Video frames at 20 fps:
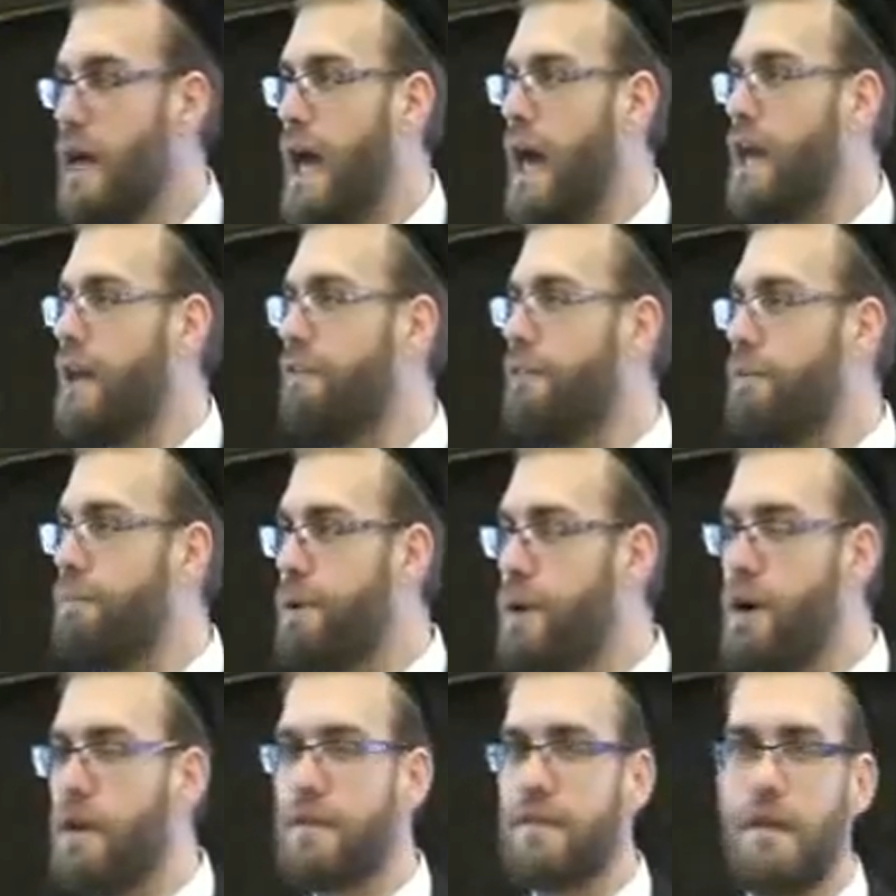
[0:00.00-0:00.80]
And if a
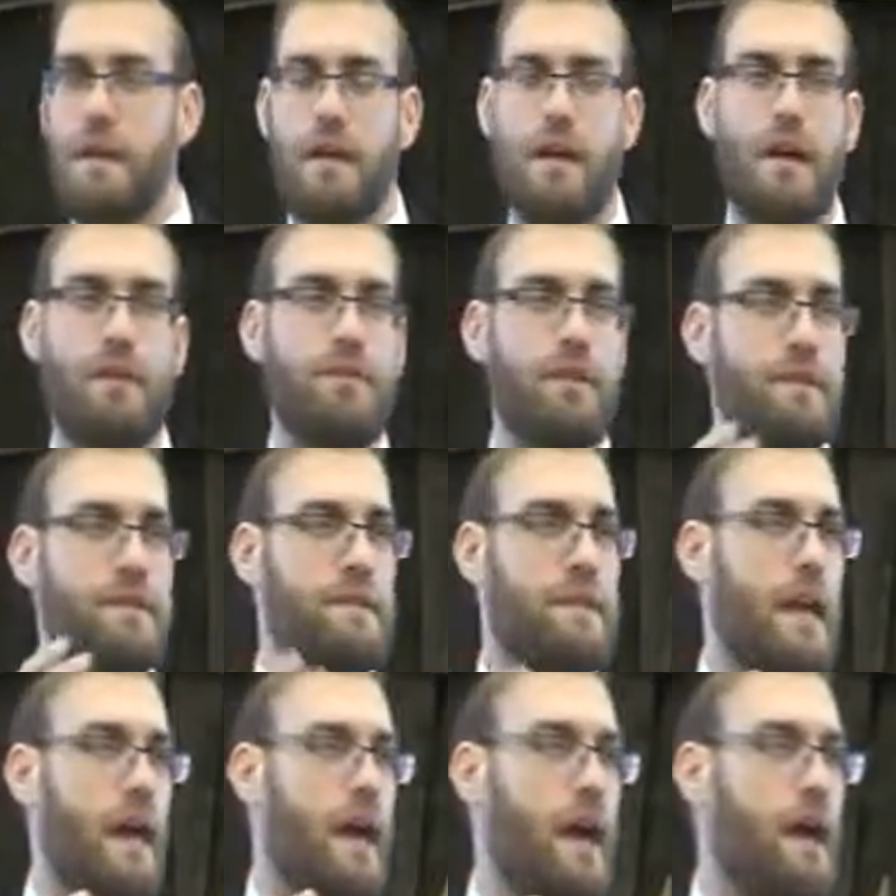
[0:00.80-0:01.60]
person
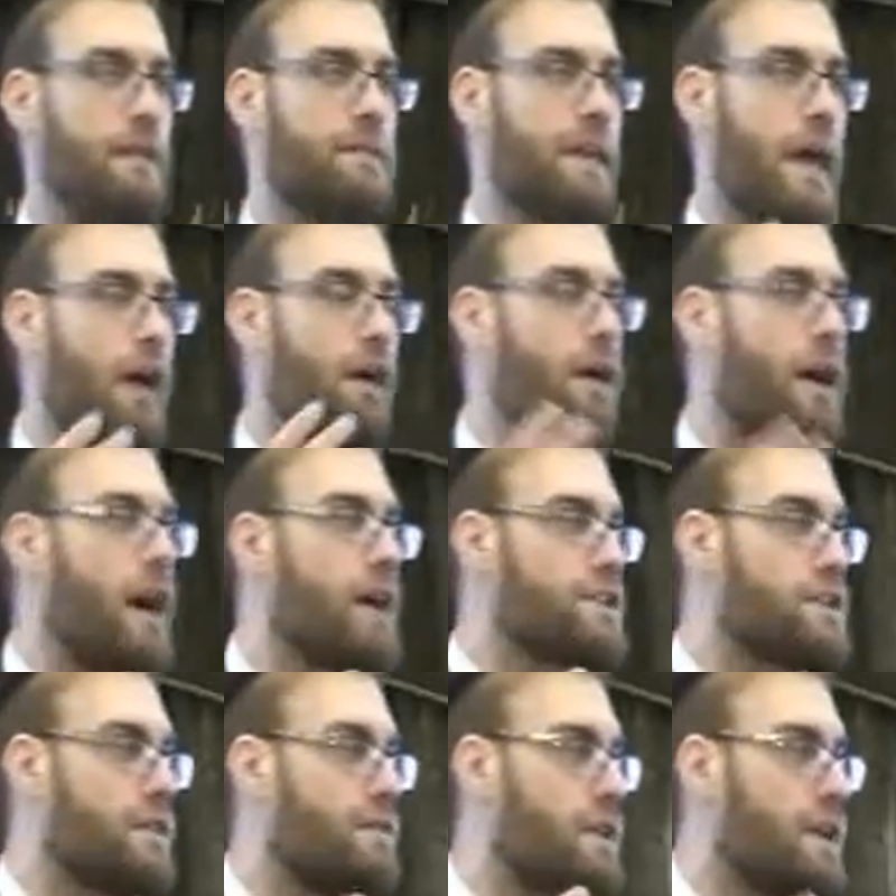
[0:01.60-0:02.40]
understands how
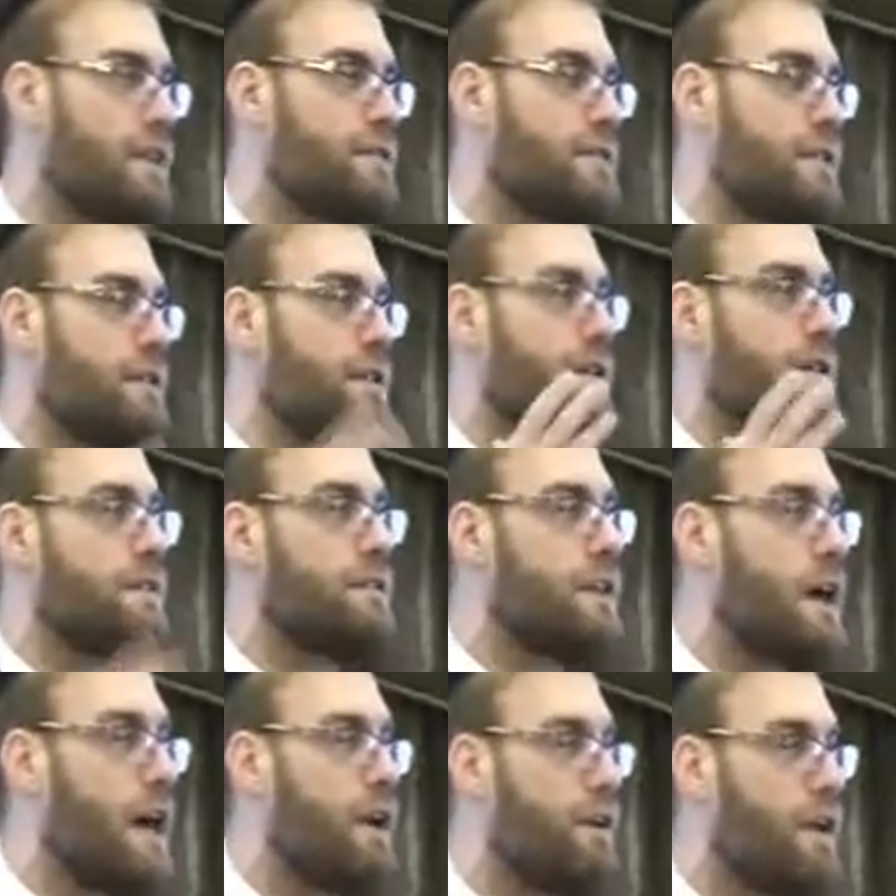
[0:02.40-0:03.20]
chashuv it is to
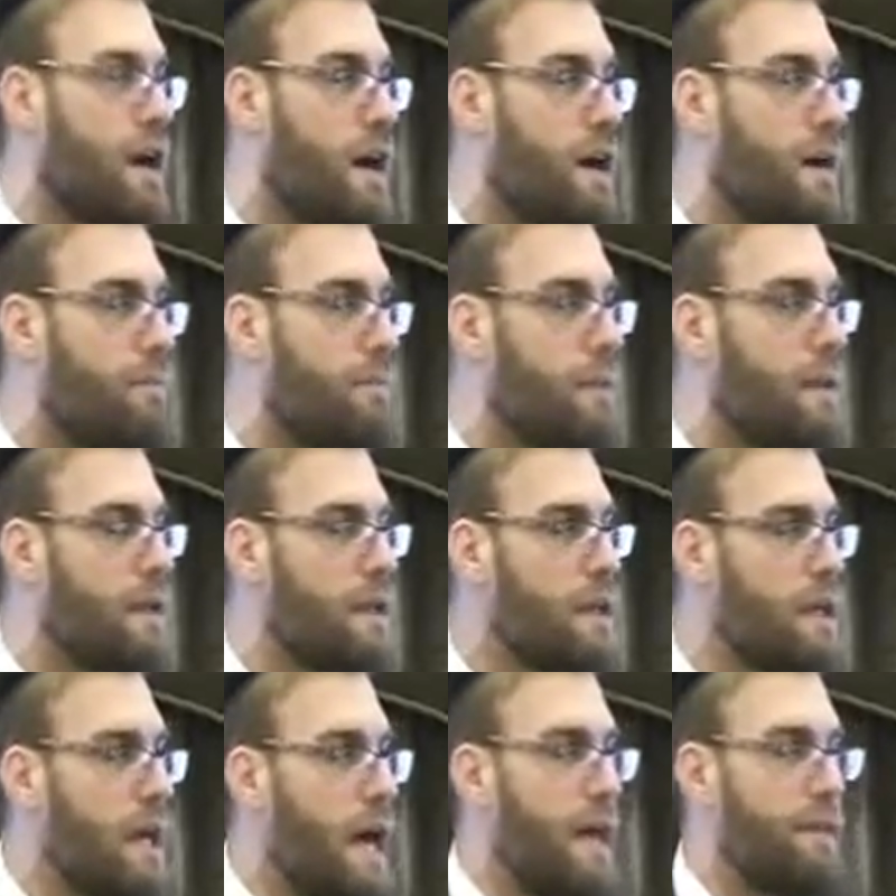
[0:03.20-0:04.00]
learn Torah,
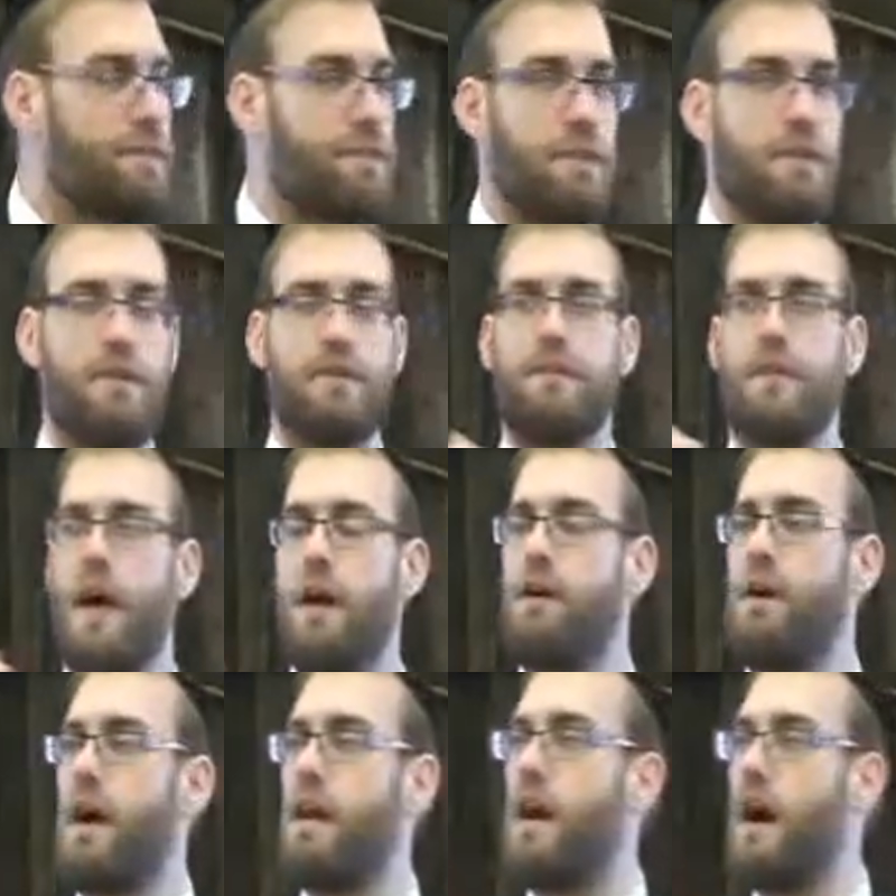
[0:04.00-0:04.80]
and to learn
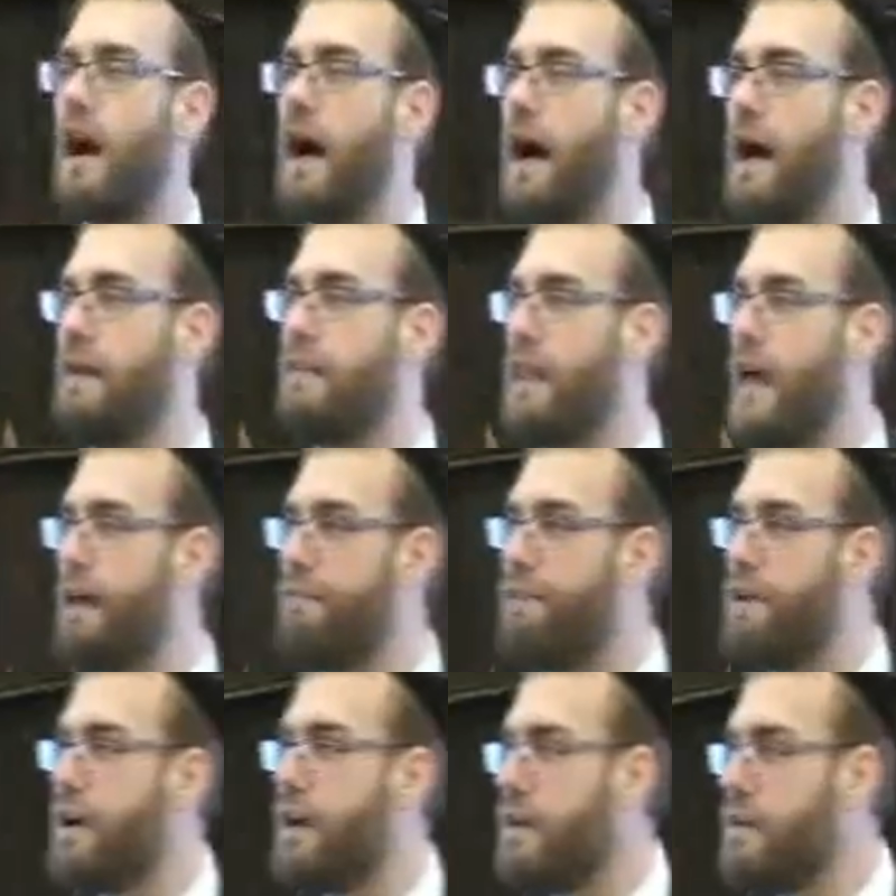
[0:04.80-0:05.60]
Torah on a high
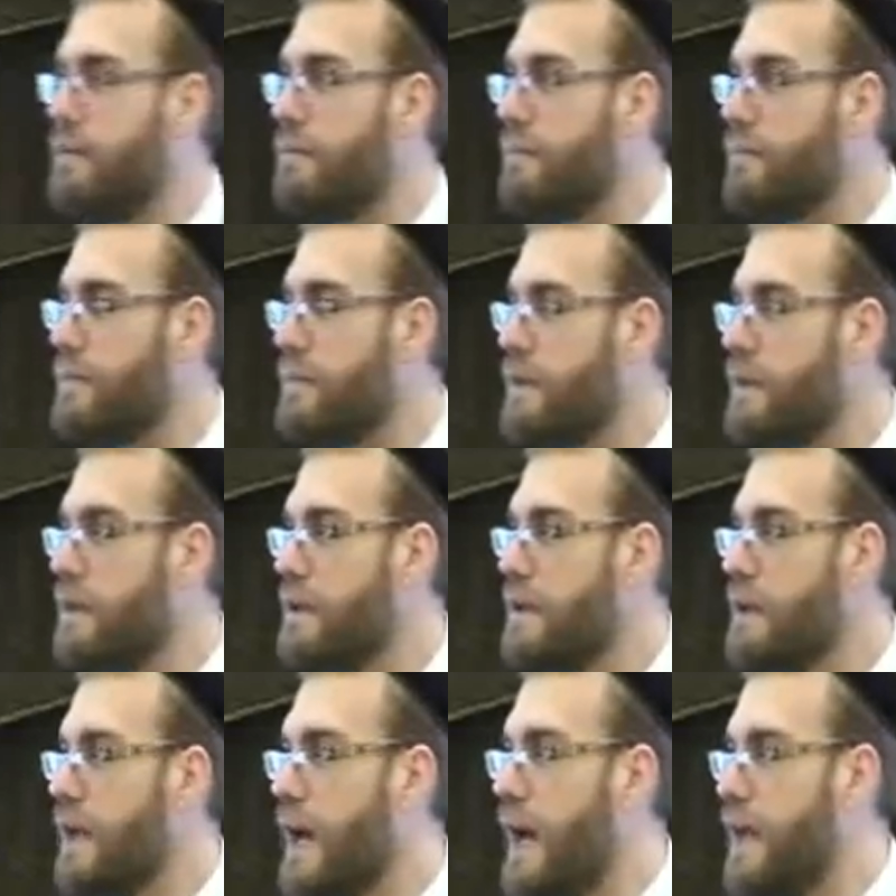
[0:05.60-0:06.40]
level,
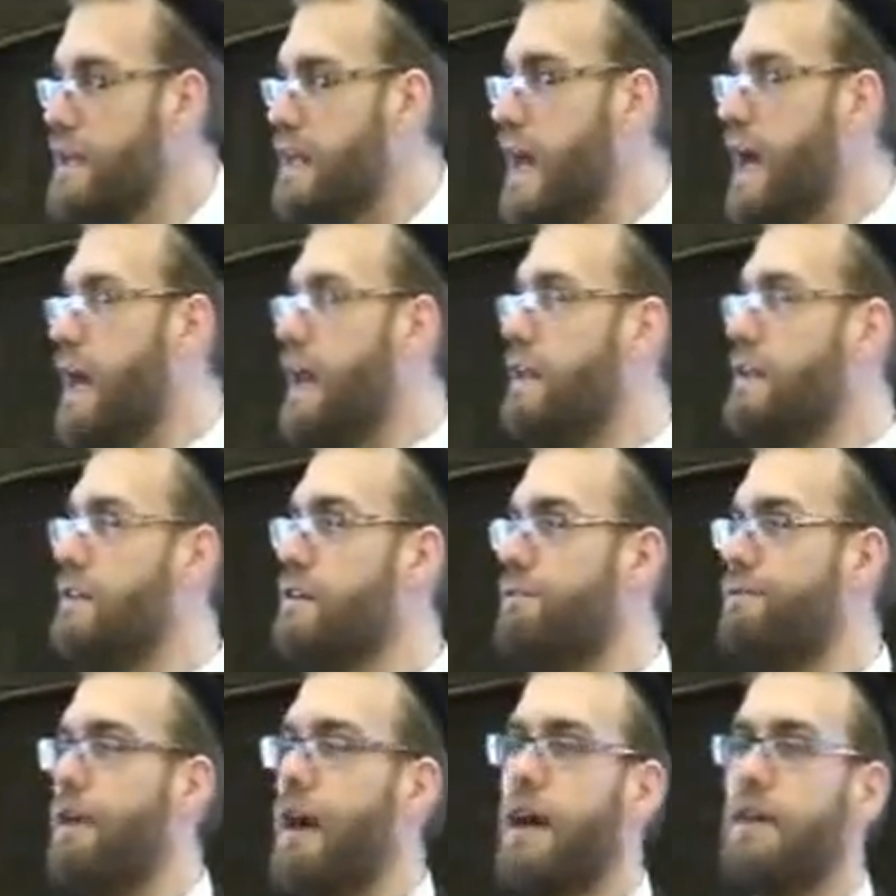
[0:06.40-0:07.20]
and yet
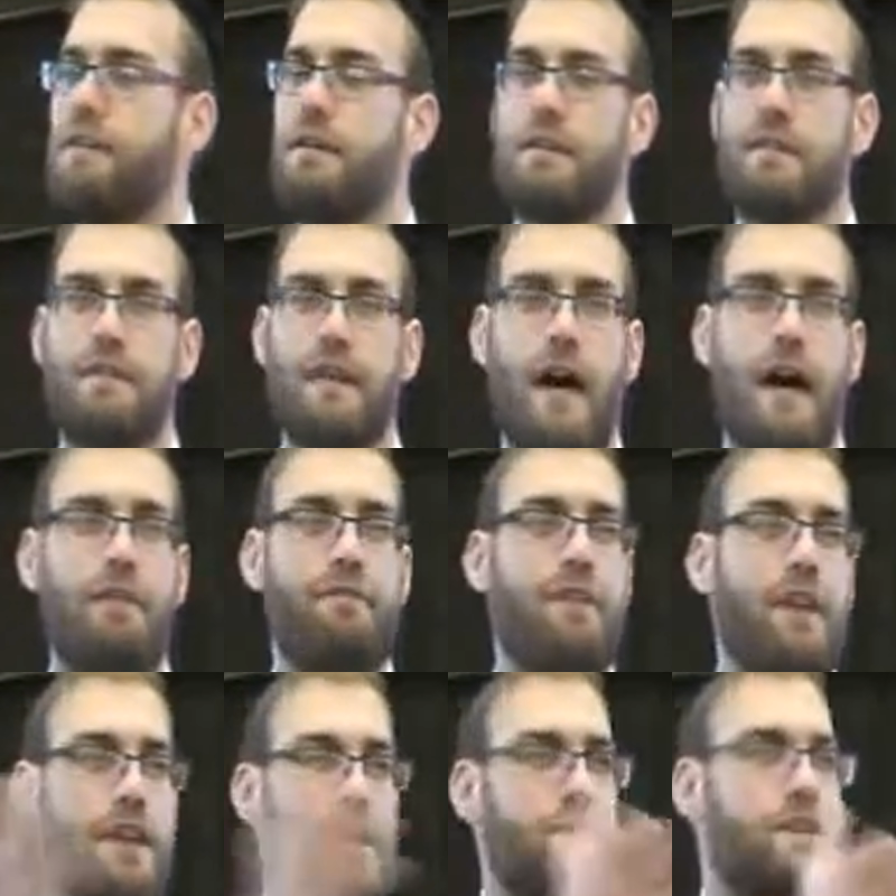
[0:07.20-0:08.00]
you find
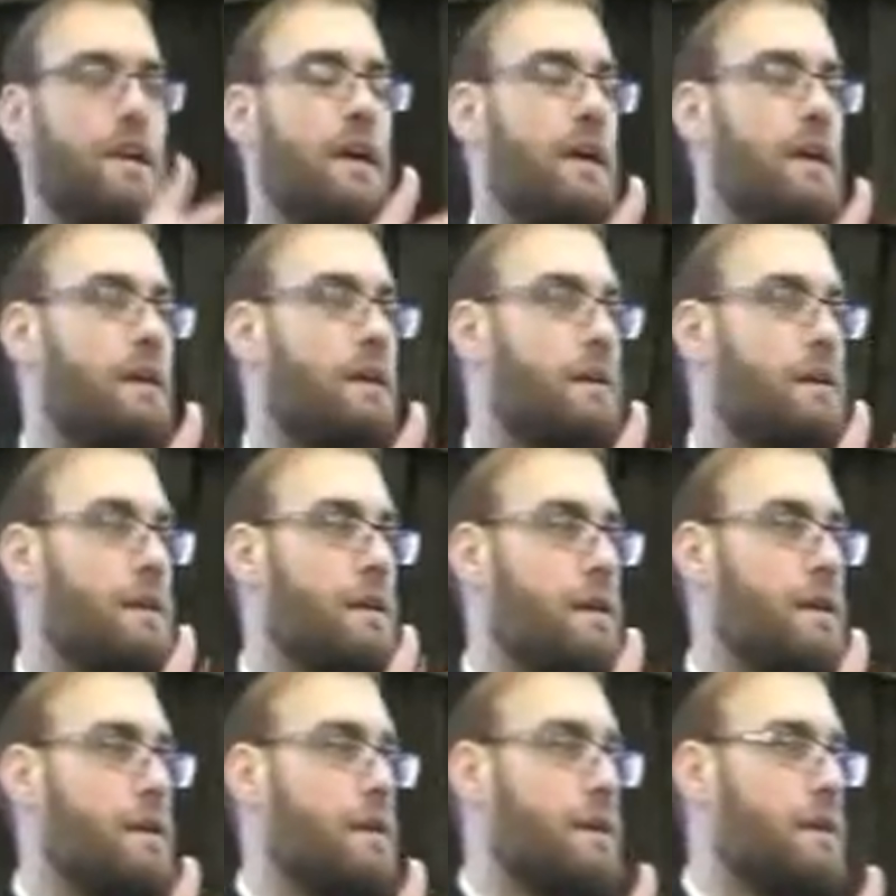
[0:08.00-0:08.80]
yourself teaching
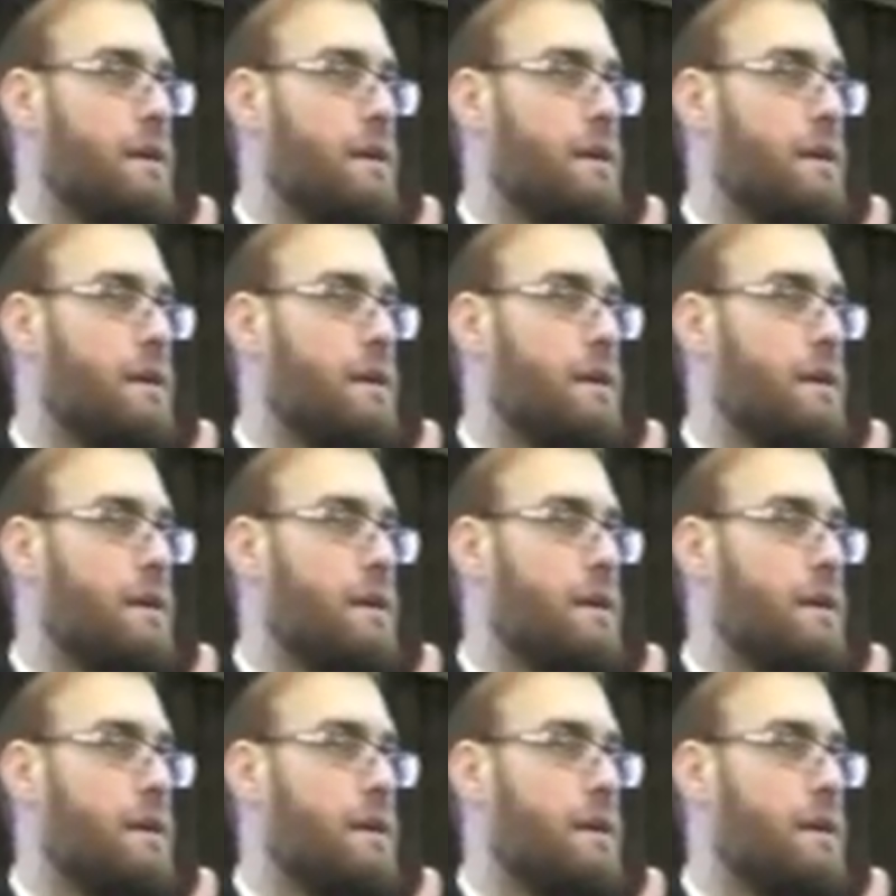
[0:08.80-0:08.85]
